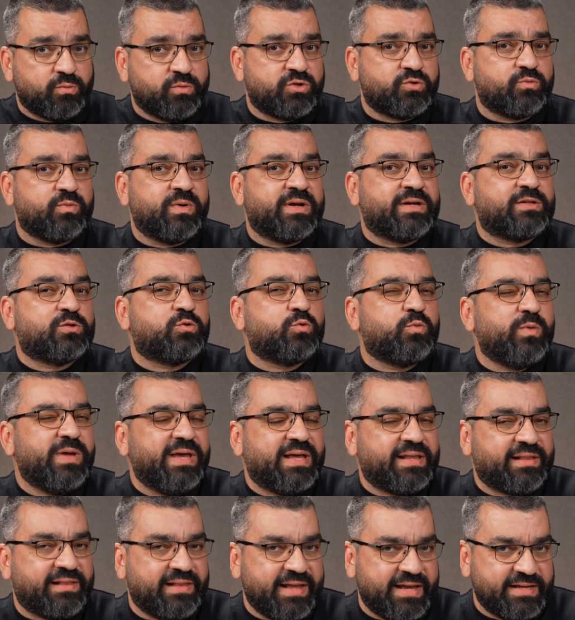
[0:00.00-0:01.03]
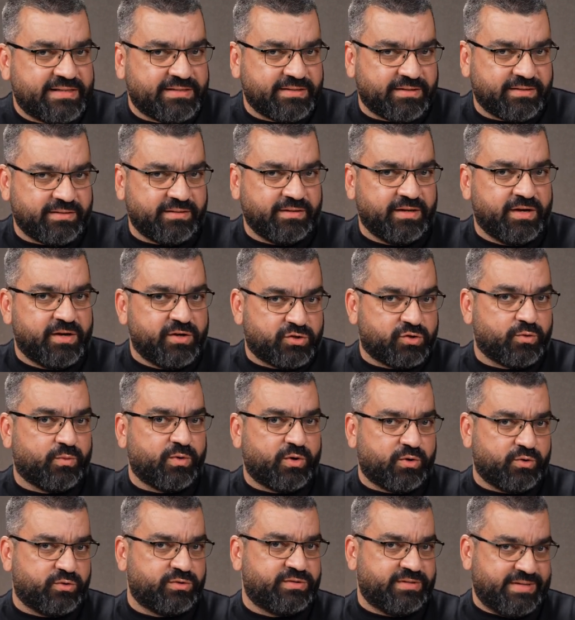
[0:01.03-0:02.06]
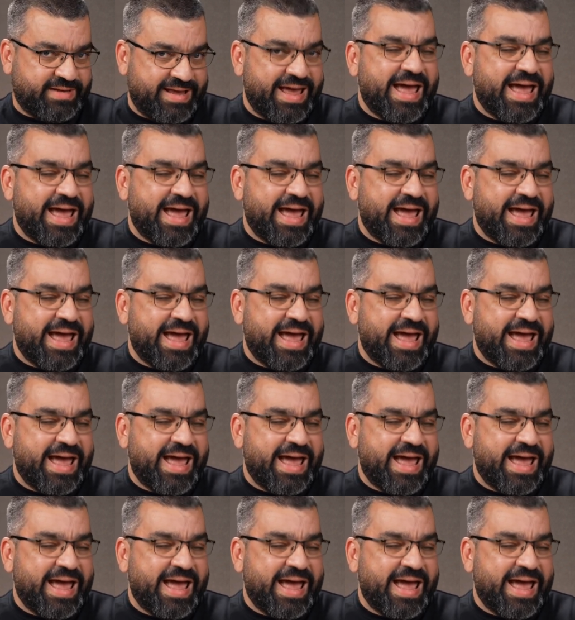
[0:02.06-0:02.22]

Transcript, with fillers: which were tweaked later so we could